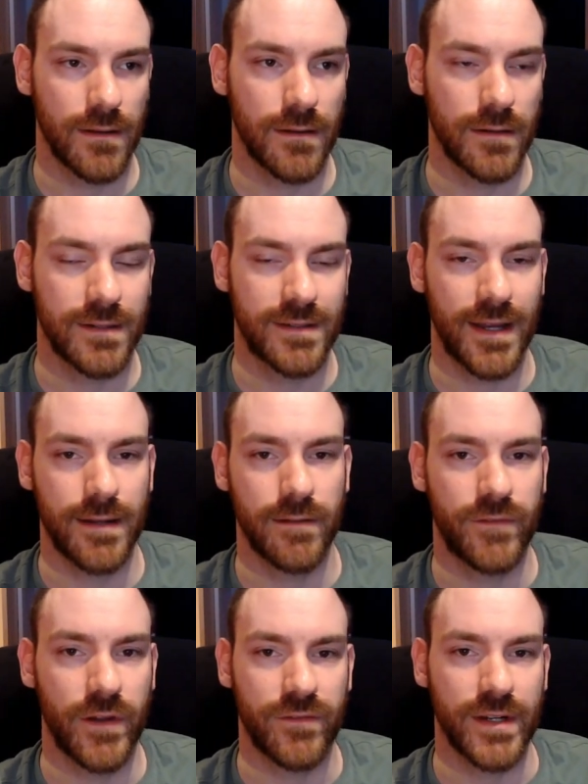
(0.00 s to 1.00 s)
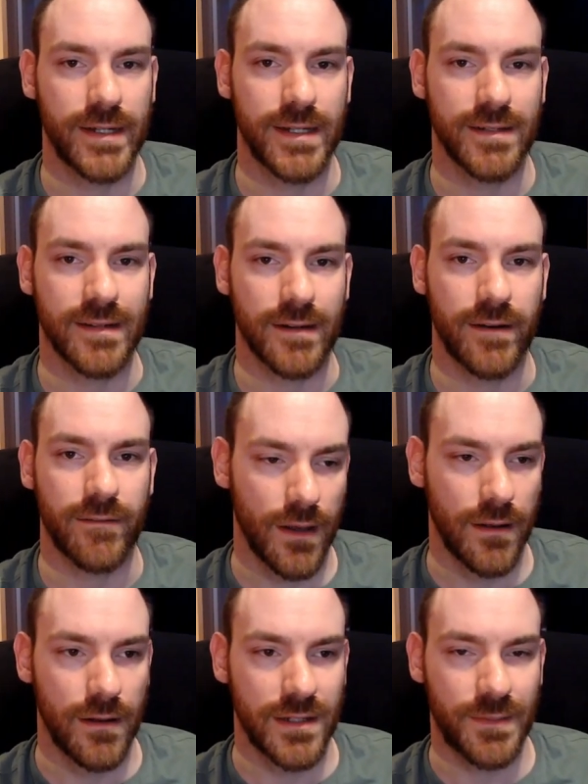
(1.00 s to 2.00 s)
10, 15 years ago,
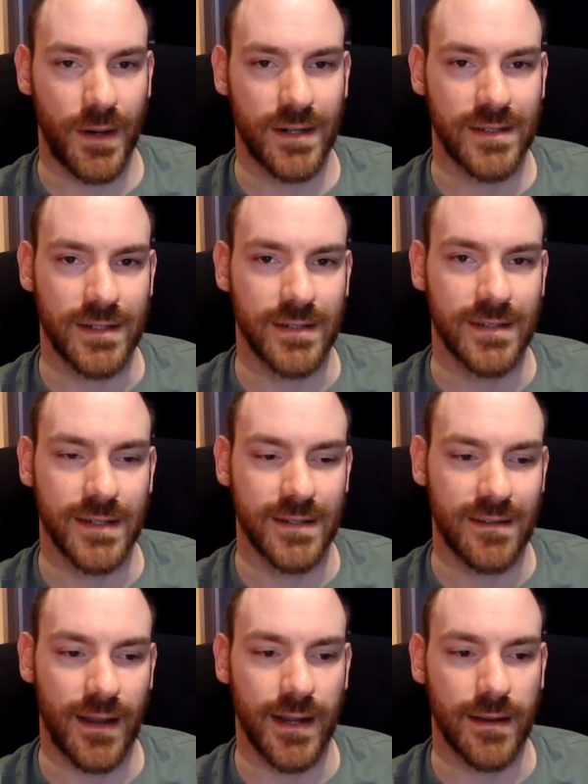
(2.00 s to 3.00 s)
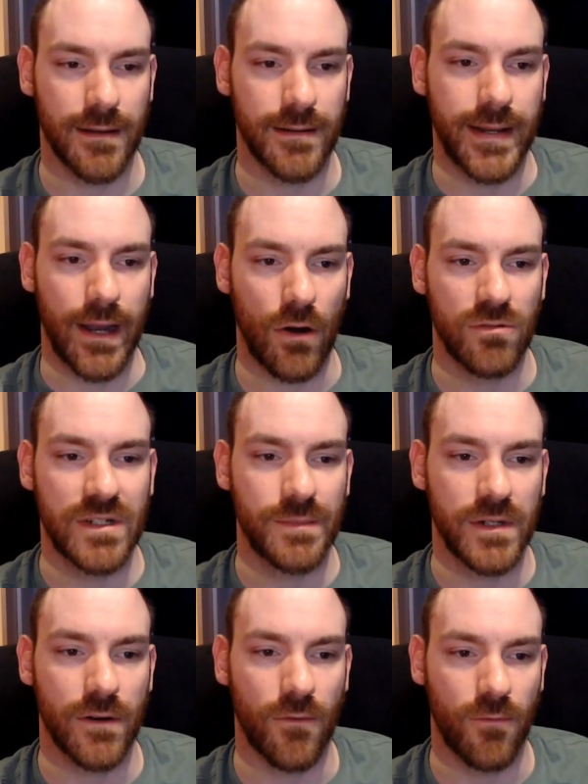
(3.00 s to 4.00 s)
right? Spartacus is like the
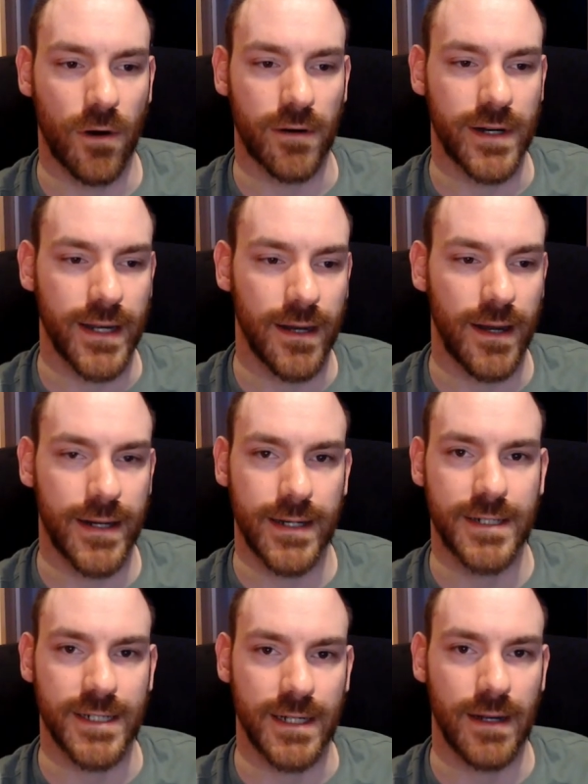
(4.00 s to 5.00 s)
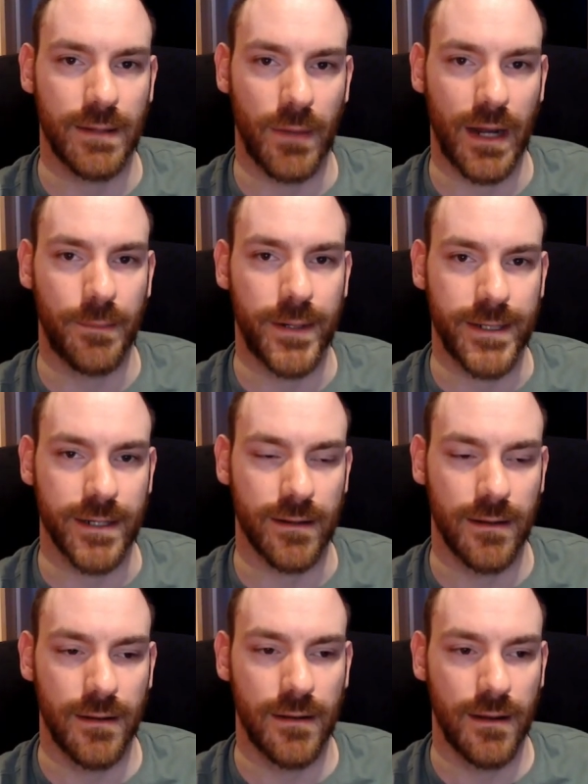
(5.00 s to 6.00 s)
ultimate warrior energy, in my opinion.
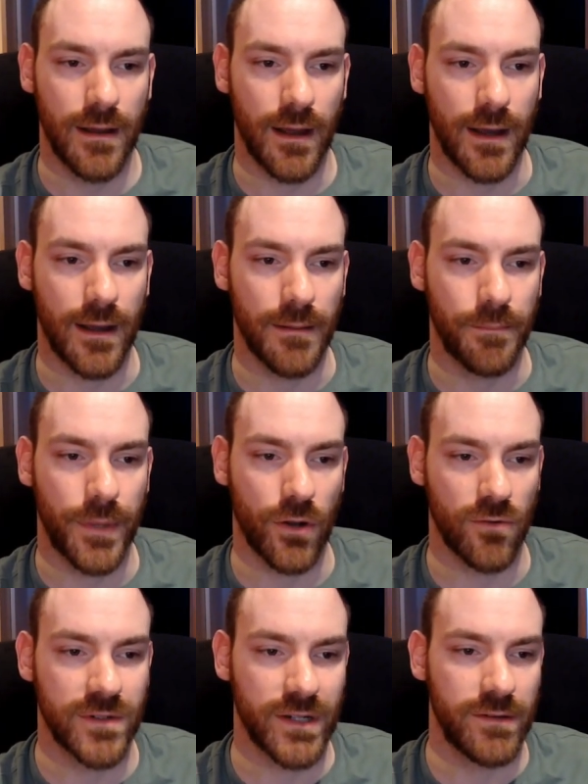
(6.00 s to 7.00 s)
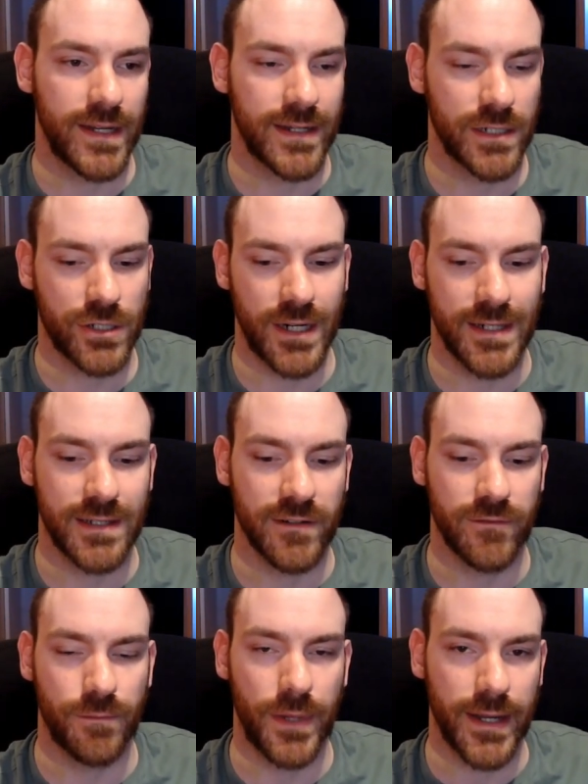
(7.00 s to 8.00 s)
Uh, but also he has traits
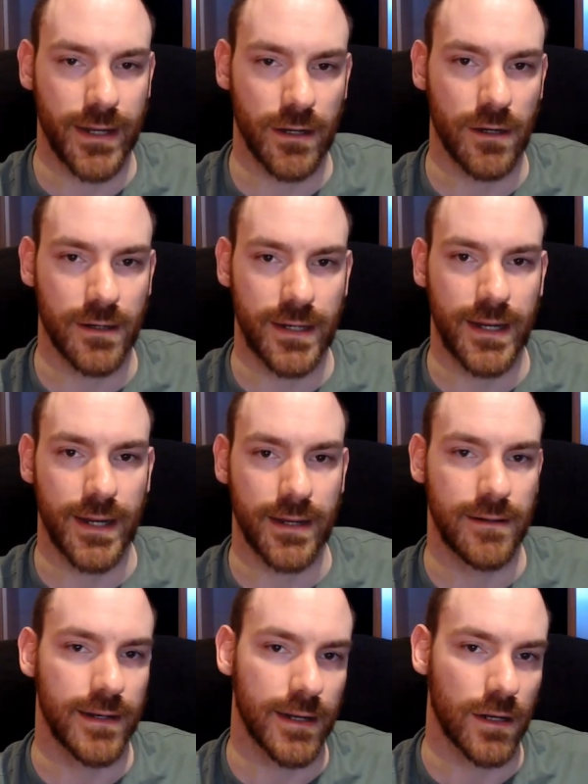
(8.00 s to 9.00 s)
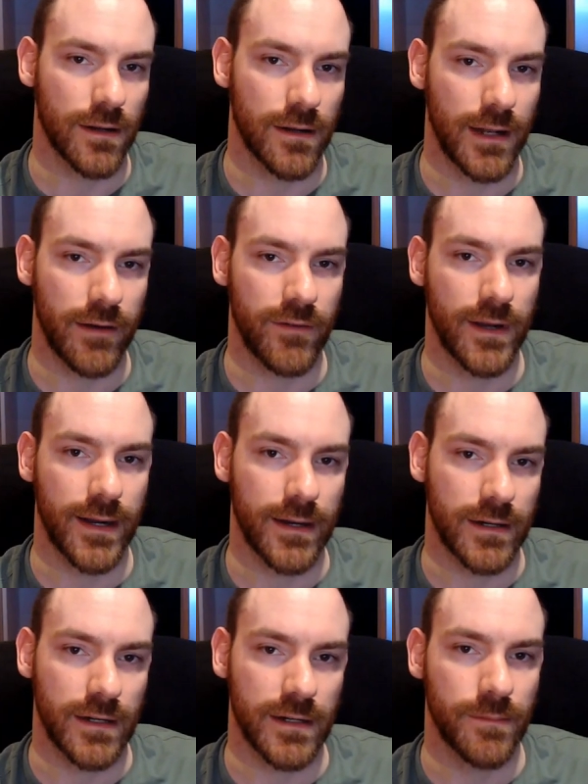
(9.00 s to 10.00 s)
of being a good king and a good lover and a
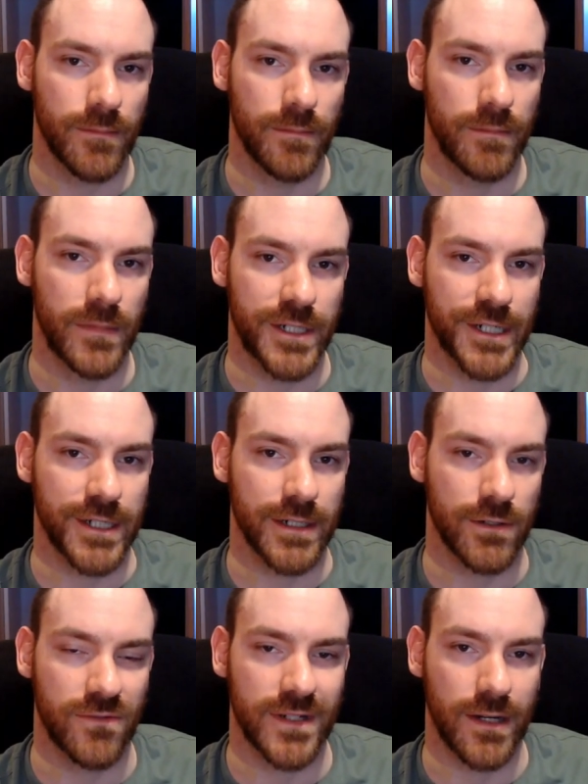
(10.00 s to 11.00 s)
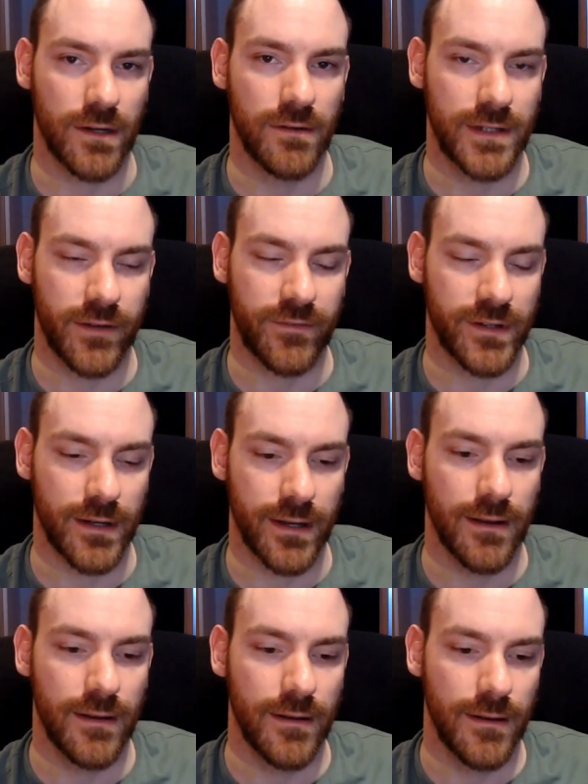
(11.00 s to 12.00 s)
good magician also, definitely.
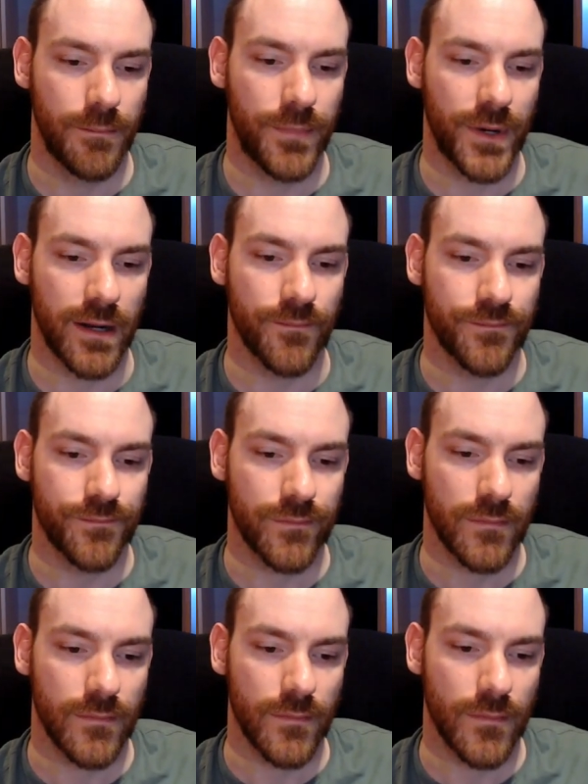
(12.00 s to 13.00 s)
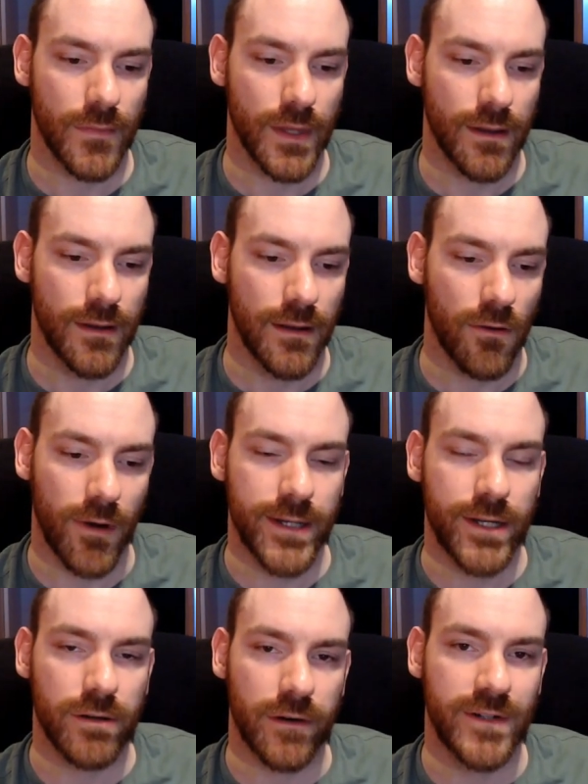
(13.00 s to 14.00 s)
But when
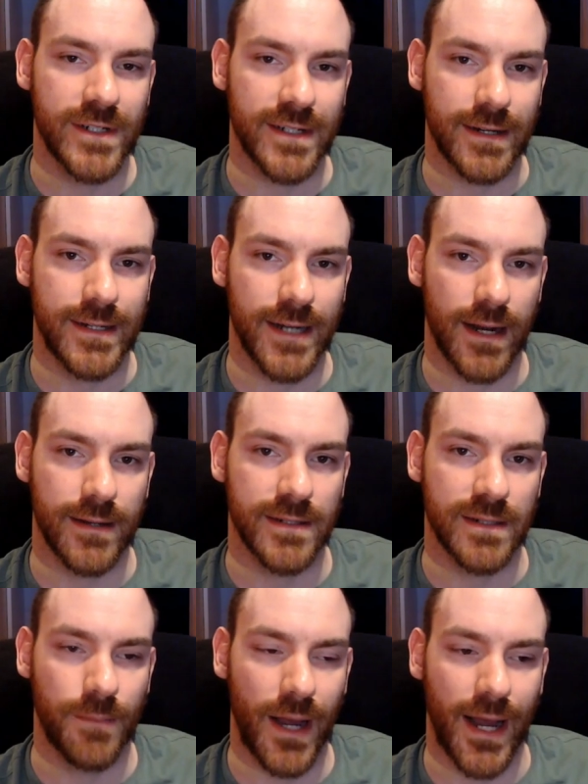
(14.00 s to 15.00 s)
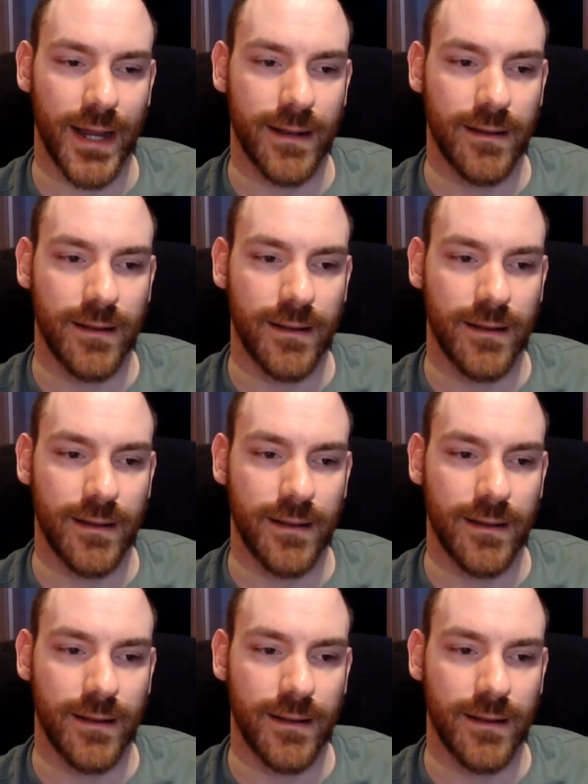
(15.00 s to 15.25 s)
you're a physically challenged man,